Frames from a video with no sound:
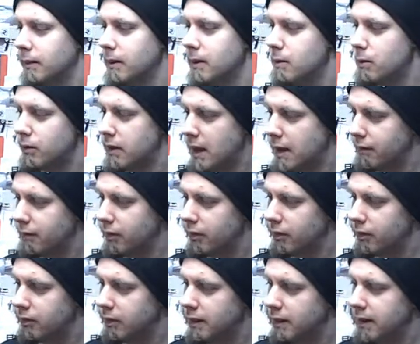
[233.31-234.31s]
I used that for the
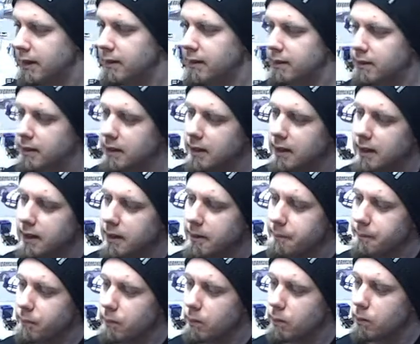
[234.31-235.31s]
seats,
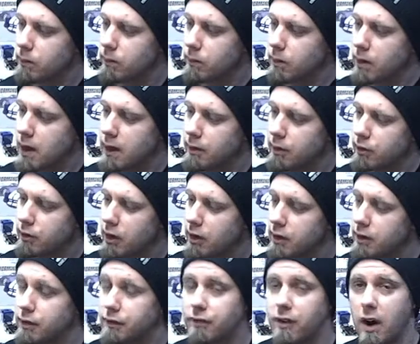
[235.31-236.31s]
kind of
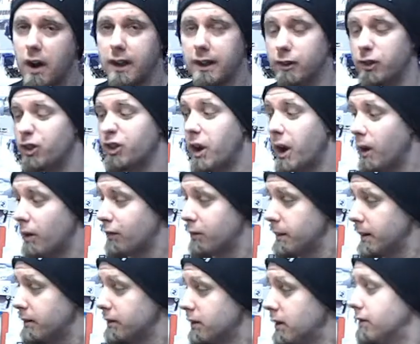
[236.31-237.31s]
started defining a style
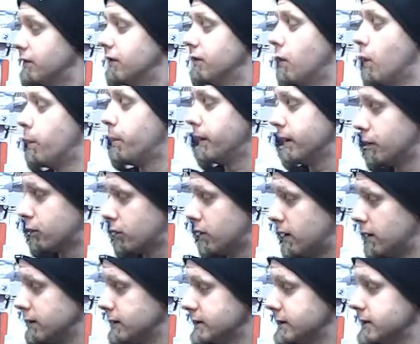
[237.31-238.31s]
for myself of opening
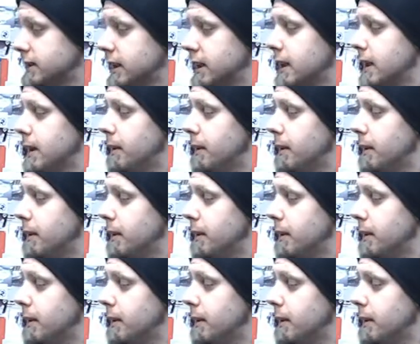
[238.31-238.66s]
trunks,